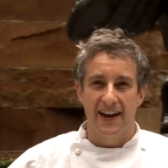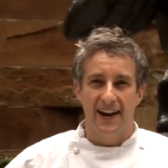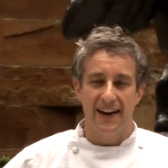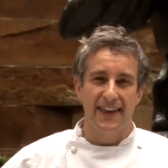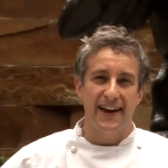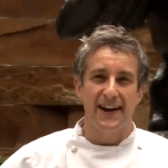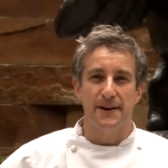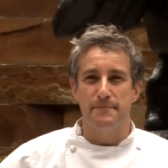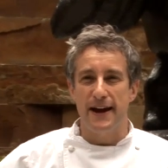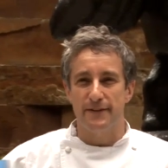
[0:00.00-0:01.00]
Hi there,
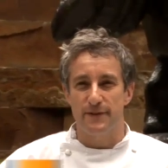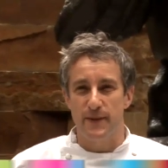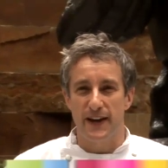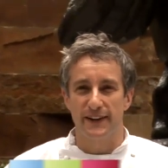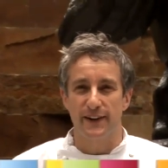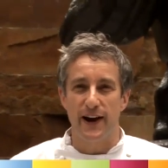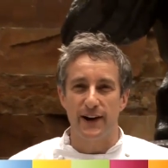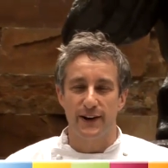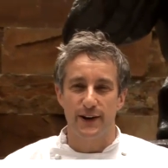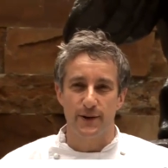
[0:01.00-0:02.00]
I'm Matt from the
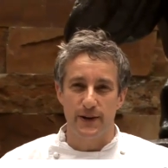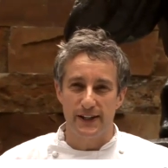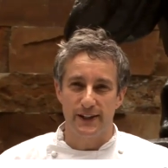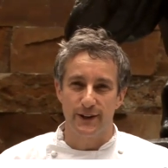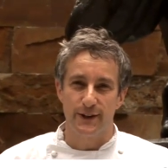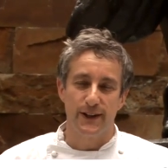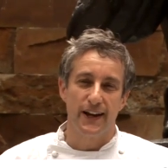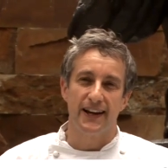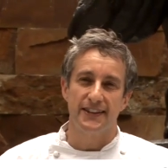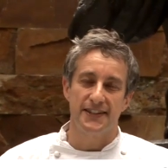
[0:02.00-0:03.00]
Underground Cookery School
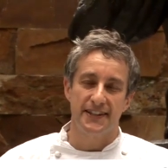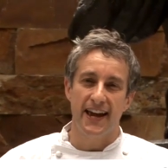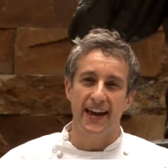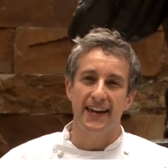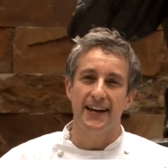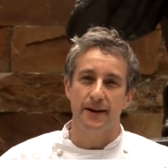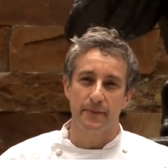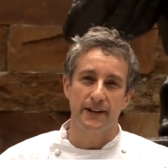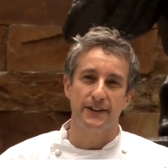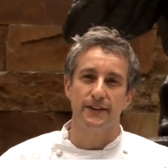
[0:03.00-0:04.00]
and today I'm
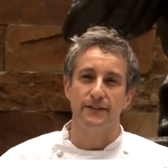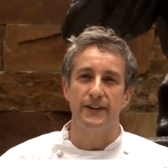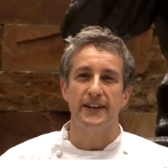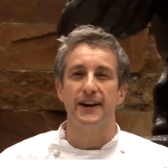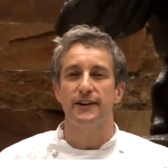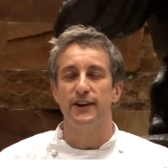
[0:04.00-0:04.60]
going to do a video